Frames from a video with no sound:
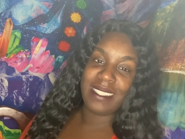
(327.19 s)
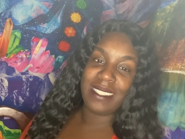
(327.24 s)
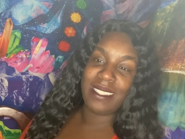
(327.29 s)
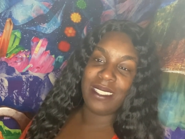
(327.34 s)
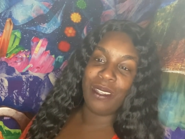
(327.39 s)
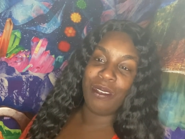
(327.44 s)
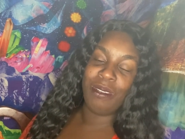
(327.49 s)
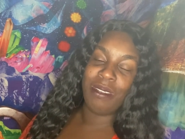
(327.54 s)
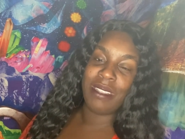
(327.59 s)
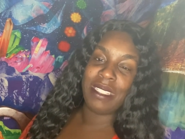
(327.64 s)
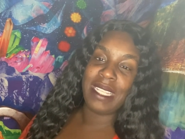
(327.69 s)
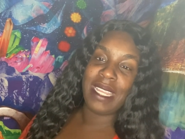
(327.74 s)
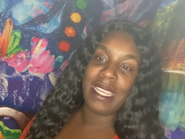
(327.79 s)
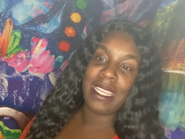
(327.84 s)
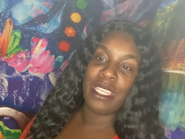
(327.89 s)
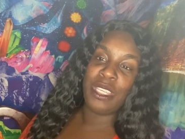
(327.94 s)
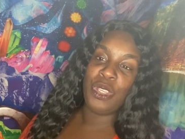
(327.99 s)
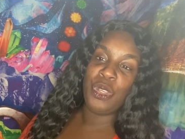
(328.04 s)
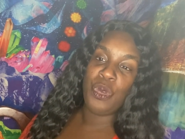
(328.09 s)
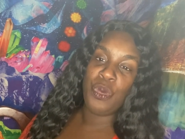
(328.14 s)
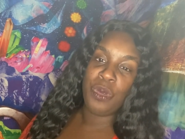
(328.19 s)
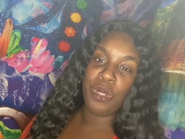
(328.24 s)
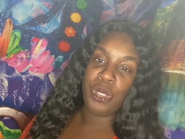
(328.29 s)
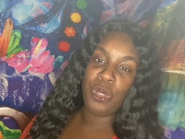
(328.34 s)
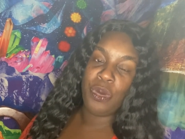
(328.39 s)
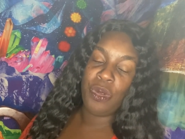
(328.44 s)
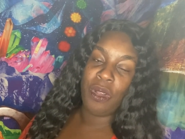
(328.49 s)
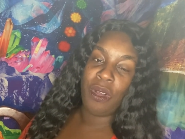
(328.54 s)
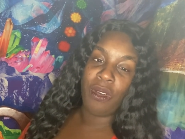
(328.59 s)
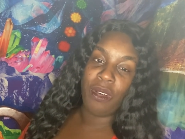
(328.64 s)
So it's like you were
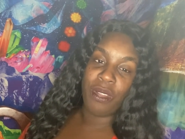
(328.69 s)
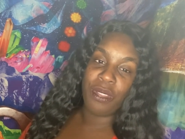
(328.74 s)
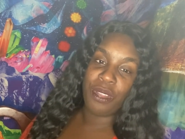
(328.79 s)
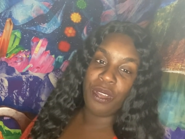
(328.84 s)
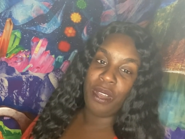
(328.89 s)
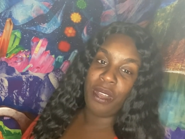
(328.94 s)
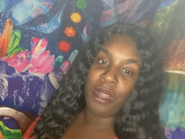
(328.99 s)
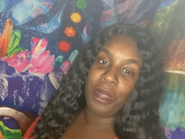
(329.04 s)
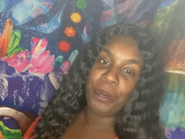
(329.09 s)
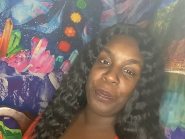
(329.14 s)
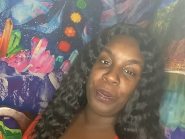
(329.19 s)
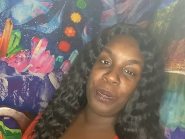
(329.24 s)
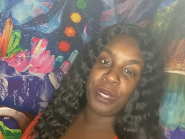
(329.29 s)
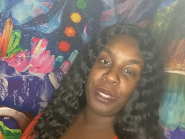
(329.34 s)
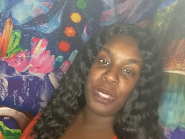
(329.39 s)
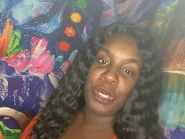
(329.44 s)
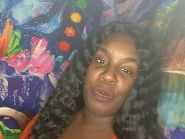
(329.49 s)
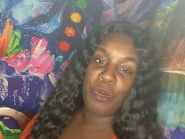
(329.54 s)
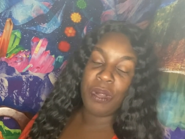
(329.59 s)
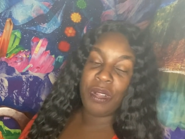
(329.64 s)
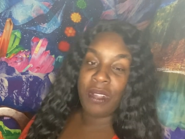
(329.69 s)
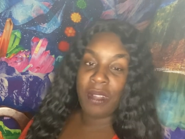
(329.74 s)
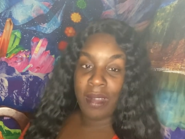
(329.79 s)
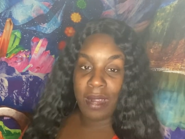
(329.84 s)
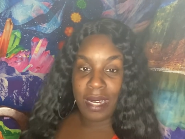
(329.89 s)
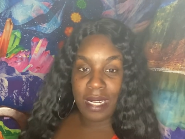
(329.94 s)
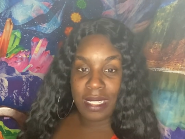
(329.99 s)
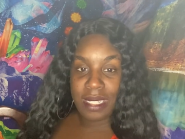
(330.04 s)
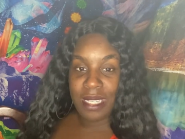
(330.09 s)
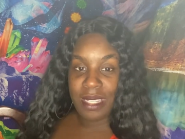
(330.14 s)
doing all the hard work. You were
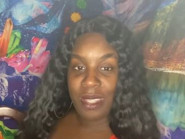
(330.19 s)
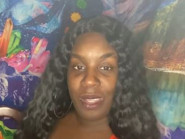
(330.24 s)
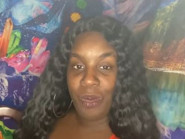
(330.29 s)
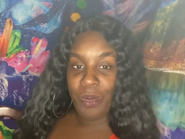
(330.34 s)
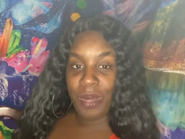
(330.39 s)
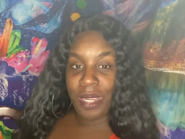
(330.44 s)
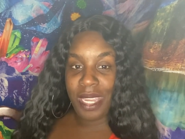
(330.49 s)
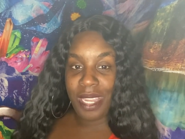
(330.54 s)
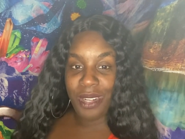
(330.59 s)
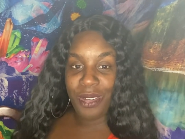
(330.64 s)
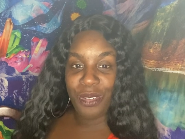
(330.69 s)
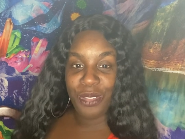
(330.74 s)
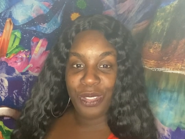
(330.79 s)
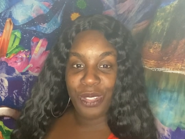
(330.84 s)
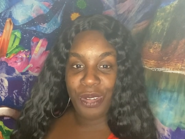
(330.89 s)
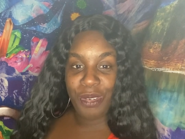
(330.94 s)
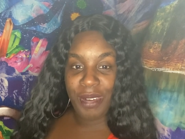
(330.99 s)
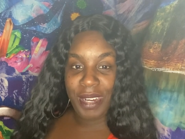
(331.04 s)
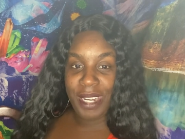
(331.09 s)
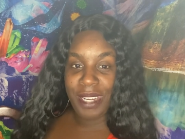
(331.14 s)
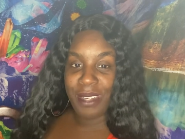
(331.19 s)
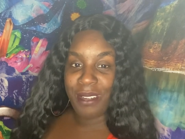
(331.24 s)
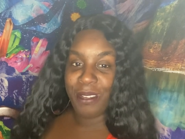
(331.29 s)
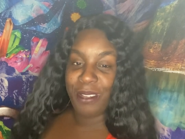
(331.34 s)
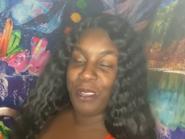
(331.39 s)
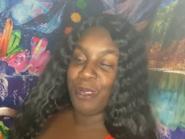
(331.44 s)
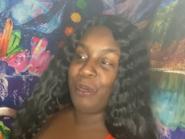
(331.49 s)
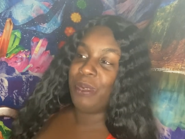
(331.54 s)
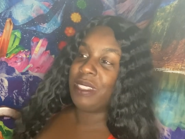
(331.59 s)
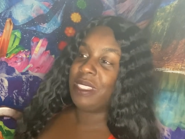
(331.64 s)
gardening, you were getting on the
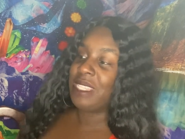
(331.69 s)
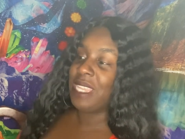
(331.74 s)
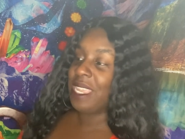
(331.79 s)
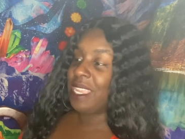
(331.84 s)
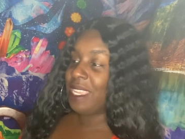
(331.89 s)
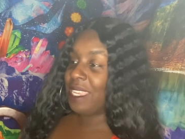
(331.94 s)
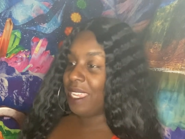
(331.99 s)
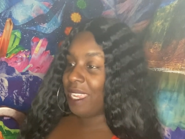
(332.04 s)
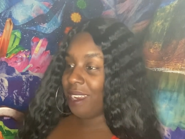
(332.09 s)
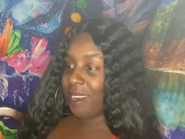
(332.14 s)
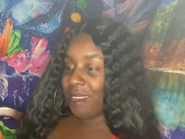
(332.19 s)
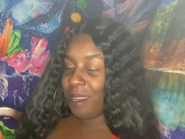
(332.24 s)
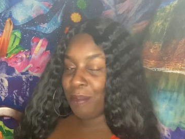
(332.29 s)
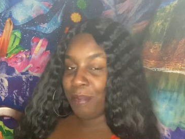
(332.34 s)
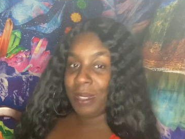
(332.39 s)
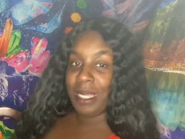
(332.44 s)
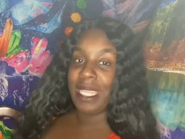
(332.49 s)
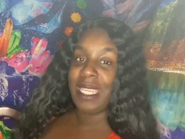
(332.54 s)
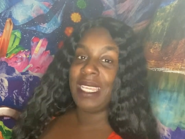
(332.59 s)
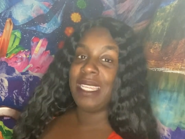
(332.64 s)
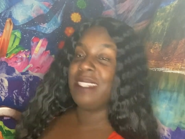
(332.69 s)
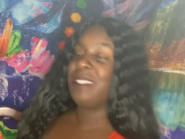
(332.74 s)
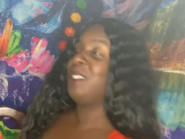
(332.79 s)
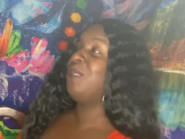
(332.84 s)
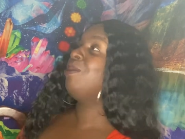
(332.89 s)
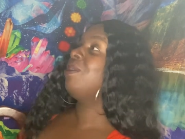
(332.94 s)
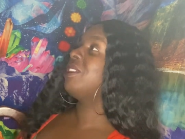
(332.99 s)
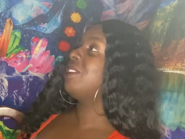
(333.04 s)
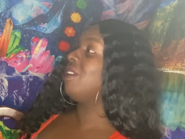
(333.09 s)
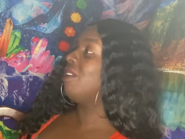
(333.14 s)
ground, you were taking care of the plants, you
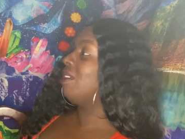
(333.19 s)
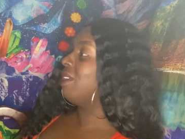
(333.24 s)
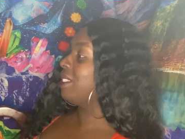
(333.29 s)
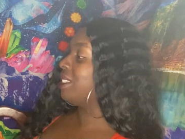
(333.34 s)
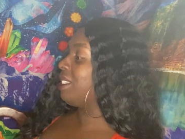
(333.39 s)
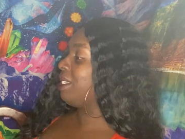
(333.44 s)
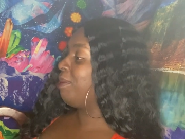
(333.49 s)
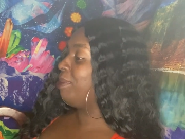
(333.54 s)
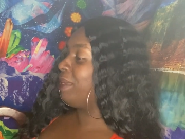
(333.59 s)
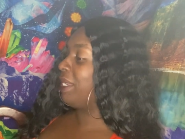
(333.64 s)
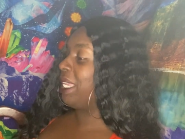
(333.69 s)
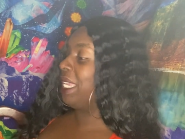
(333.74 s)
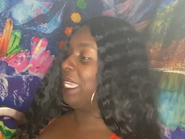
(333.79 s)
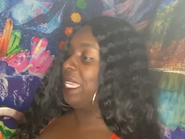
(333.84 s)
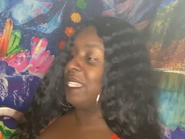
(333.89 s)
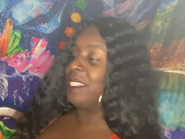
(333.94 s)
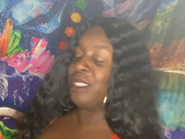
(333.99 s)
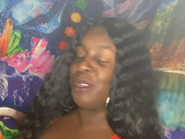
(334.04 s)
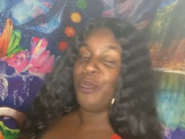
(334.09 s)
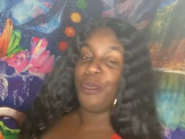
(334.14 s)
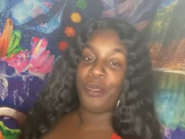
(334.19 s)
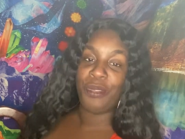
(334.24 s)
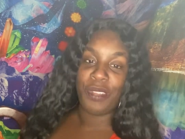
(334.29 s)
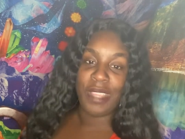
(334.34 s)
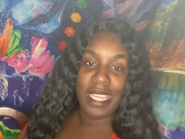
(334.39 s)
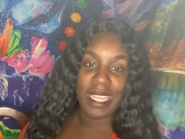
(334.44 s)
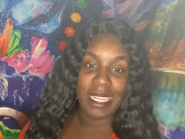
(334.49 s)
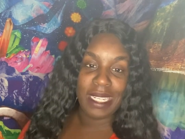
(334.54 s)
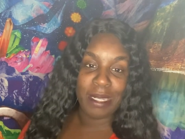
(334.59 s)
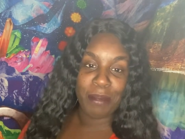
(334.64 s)
were talking to the plants, you were
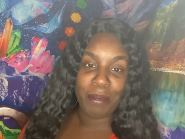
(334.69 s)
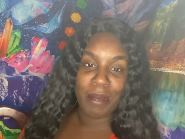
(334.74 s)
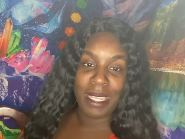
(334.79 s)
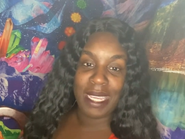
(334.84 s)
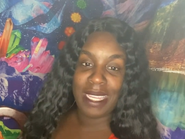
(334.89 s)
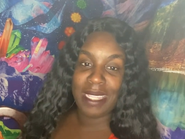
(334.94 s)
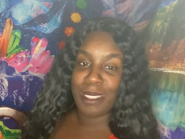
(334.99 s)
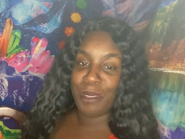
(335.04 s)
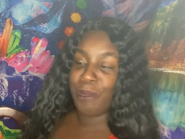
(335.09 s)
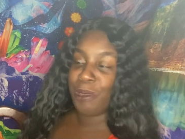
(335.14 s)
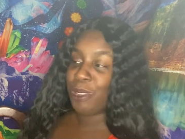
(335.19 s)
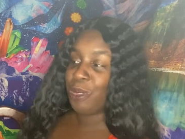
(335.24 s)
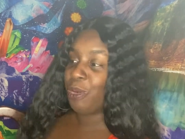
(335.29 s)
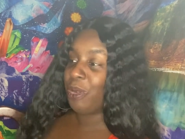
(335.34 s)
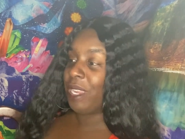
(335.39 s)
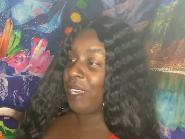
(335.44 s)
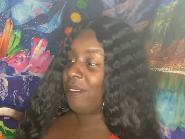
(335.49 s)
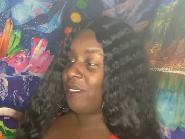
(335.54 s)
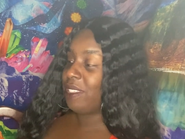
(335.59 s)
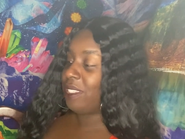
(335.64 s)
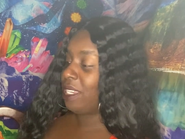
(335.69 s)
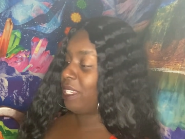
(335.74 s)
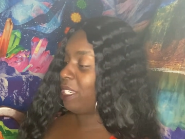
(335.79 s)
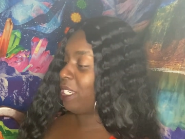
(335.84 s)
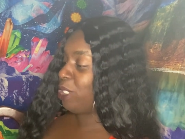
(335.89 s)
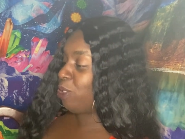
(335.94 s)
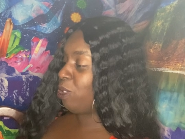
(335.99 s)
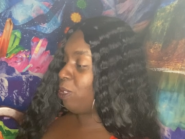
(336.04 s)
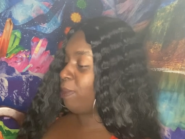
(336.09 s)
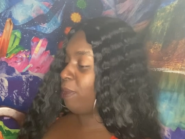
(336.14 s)
feeding the plants, you were doing everything
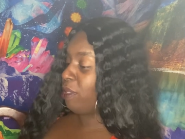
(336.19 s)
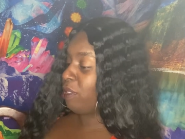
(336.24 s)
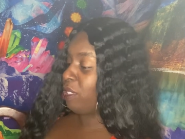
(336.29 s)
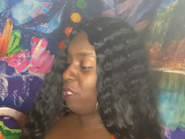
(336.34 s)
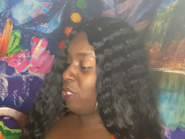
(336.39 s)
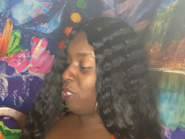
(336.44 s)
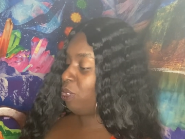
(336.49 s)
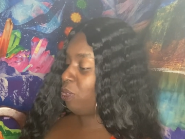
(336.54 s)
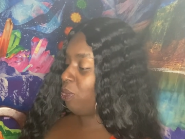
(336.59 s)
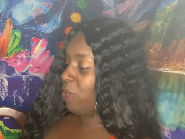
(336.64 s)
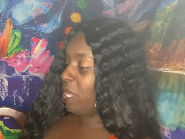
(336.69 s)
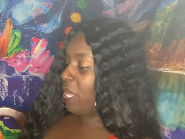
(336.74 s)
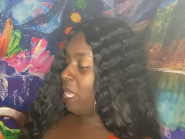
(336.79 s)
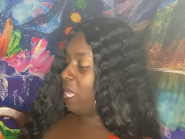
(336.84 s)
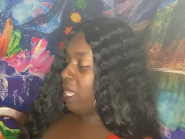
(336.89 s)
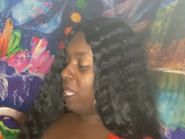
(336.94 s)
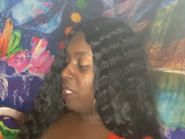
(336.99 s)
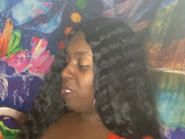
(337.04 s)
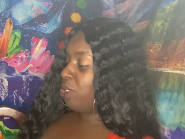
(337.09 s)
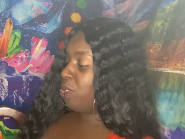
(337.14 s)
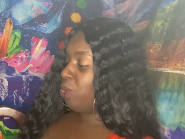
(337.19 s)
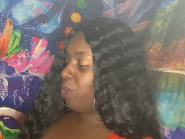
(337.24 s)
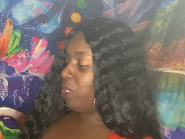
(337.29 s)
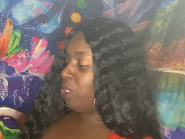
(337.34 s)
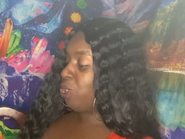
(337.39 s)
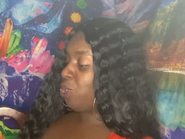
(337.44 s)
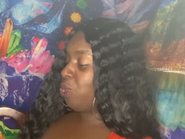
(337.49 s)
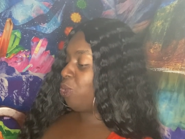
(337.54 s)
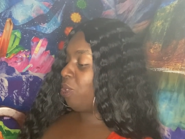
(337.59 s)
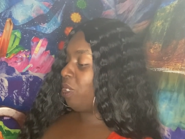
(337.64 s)
that you're supposed to do to
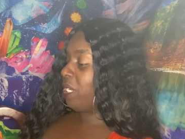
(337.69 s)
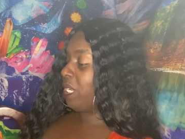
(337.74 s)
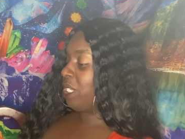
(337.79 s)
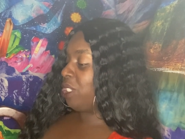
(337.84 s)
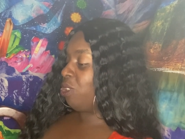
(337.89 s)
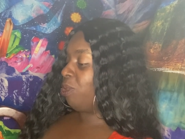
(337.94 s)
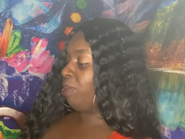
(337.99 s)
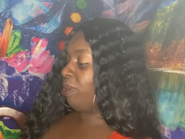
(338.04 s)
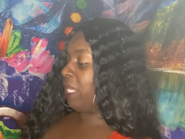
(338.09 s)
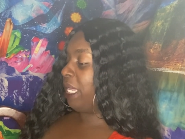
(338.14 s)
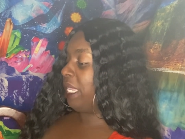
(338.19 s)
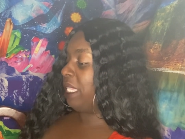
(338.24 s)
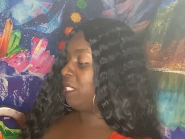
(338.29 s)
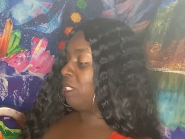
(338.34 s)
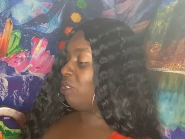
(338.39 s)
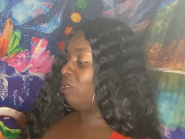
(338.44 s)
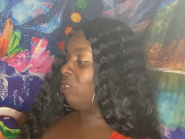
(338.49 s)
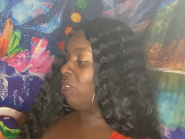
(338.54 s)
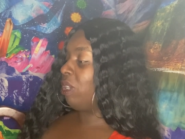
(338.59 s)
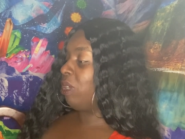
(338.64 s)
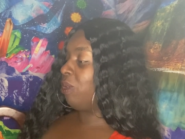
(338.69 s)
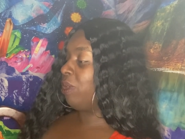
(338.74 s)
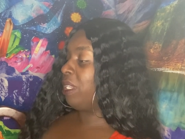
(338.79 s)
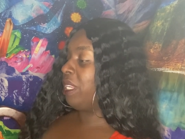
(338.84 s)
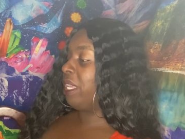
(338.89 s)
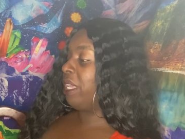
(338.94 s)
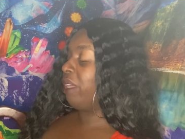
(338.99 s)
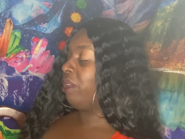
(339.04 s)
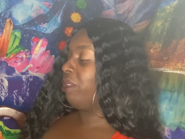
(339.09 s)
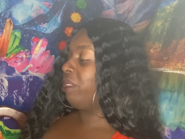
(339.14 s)
ensure that your plants grow in
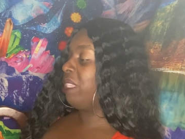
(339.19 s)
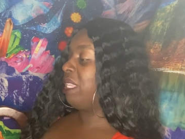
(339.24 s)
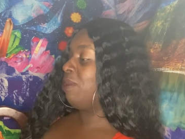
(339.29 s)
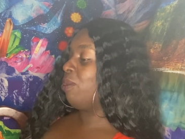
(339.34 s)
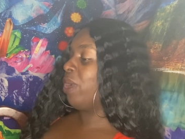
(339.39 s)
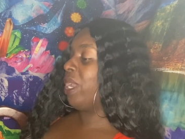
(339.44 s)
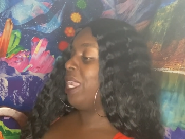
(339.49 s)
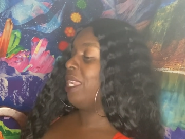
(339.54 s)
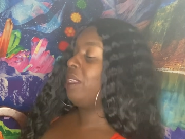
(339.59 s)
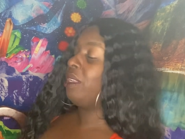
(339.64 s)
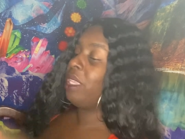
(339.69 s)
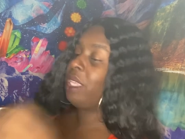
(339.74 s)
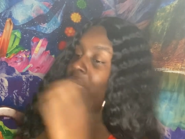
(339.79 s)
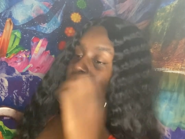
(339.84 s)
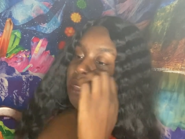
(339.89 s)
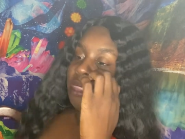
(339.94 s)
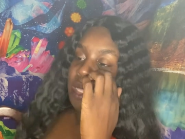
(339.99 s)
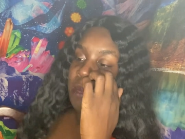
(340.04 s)
a healthy way, in a healthy